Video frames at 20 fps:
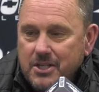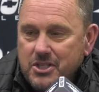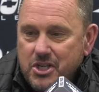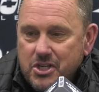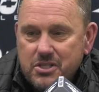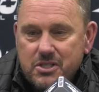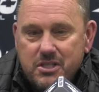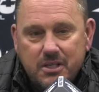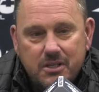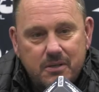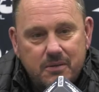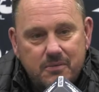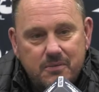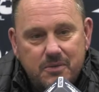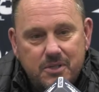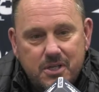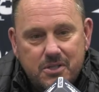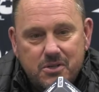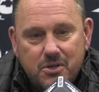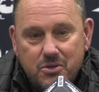Just
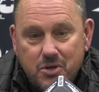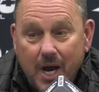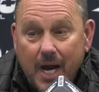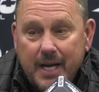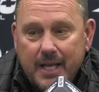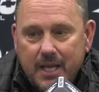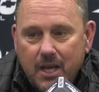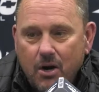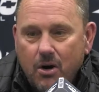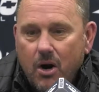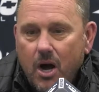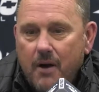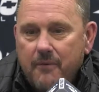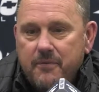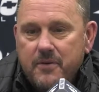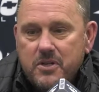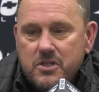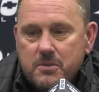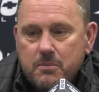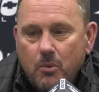to try to get our
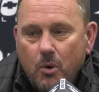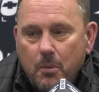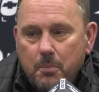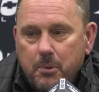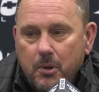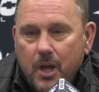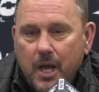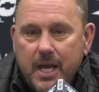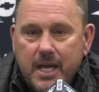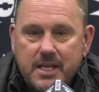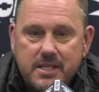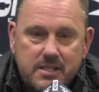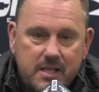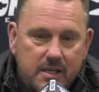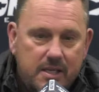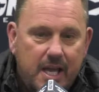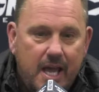offense some more plays,